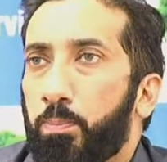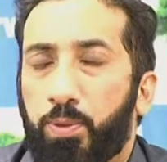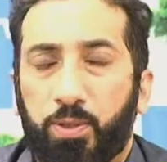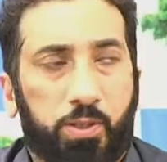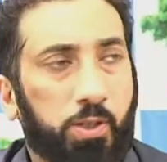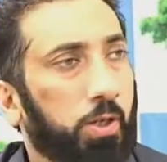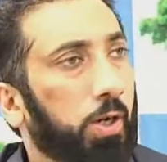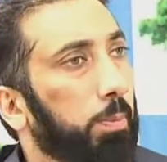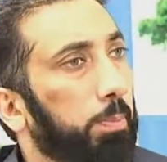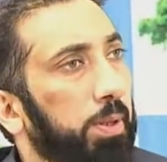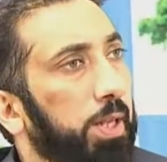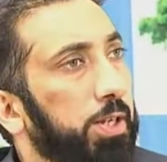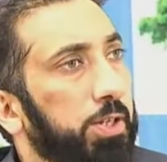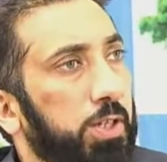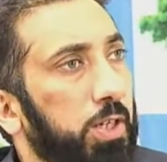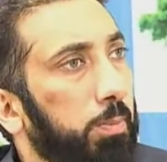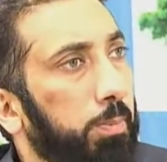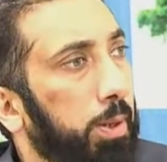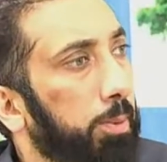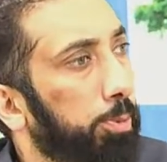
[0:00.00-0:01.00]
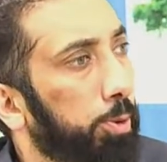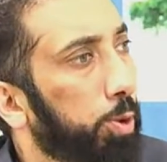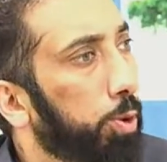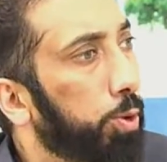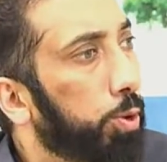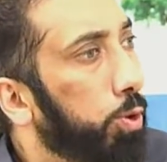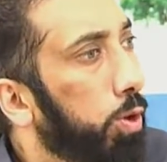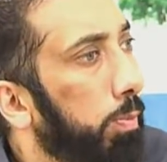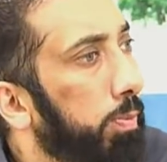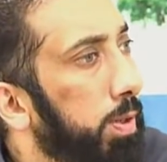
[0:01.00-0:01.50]
But there are plenty of people
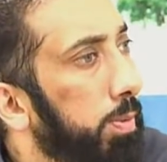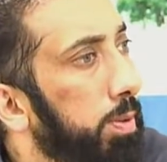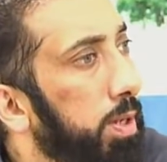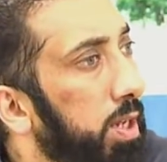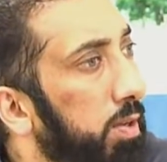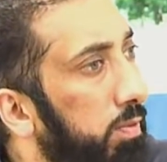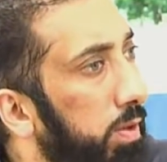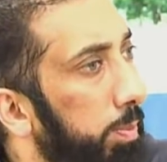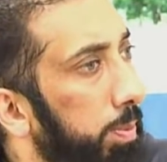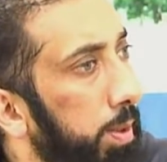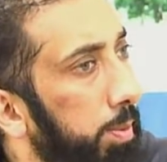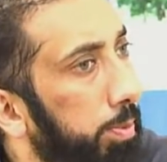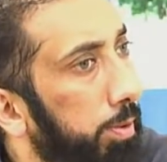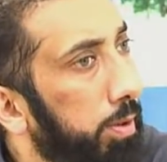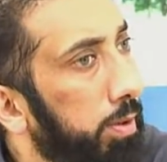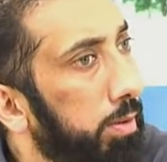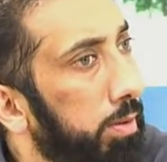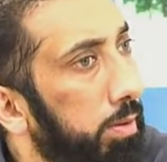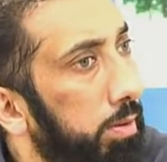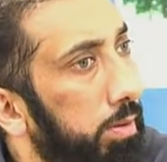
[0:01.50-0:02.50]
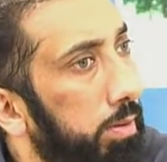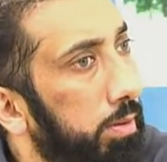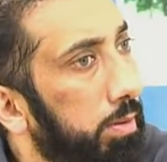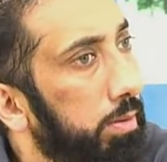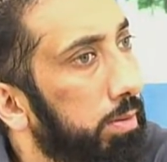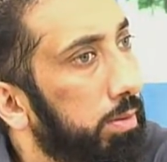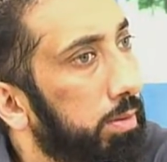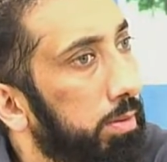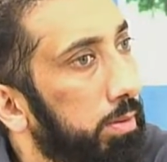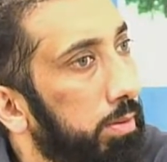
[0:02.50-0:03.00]
who grow up to be evil people,
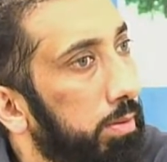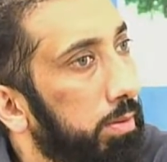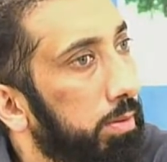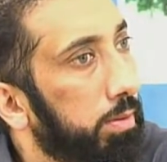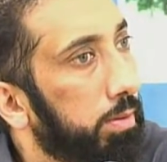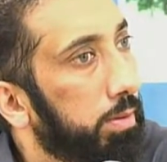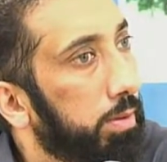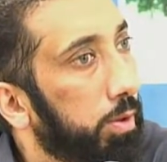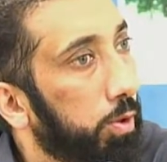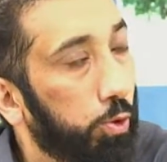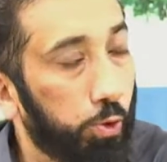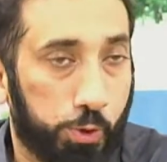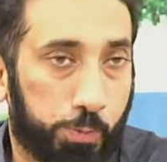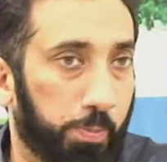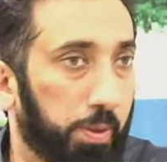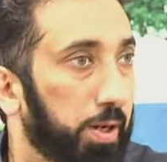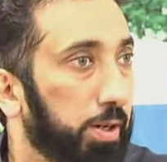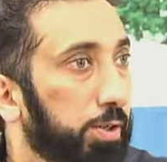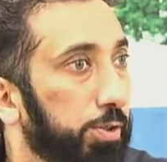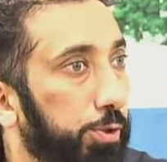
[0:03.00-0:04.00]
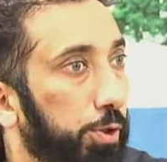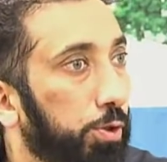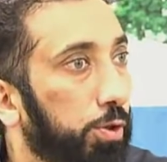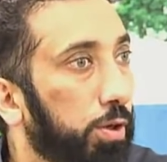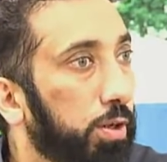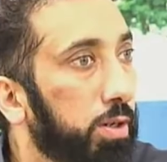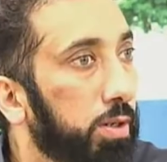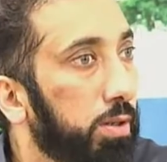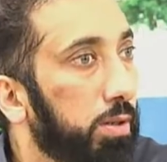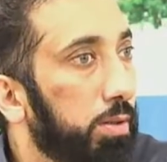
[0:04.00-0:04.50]
whose parents are
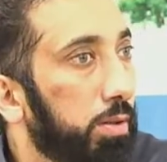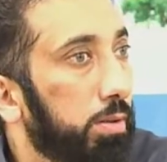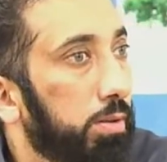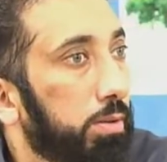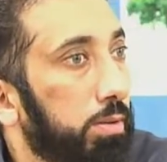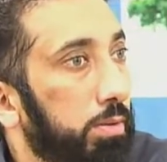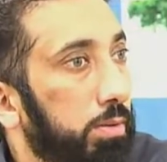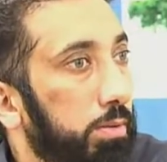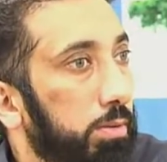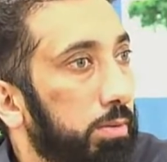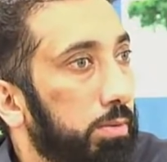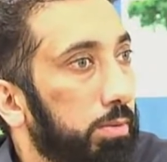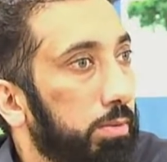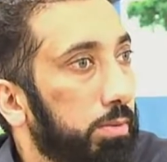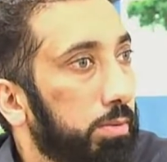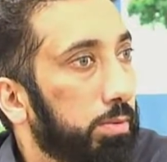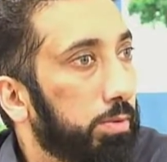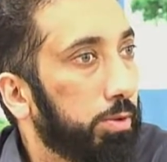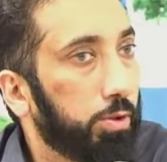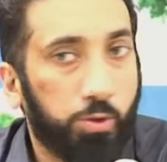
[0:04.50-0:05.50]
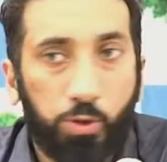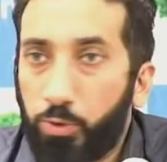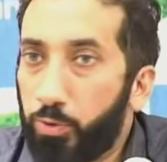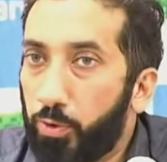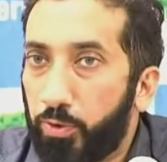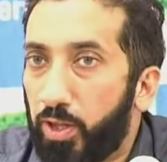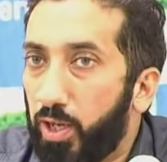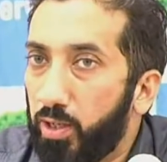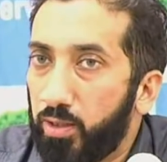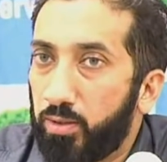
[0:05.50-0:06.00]
good. You don't
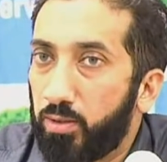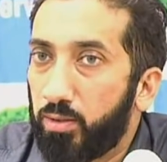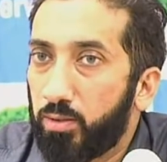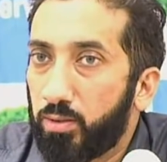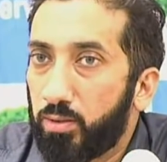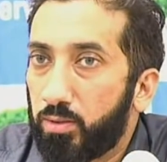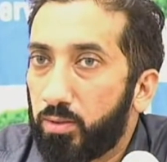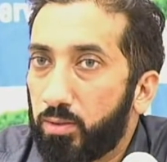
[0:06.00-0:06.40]
know that?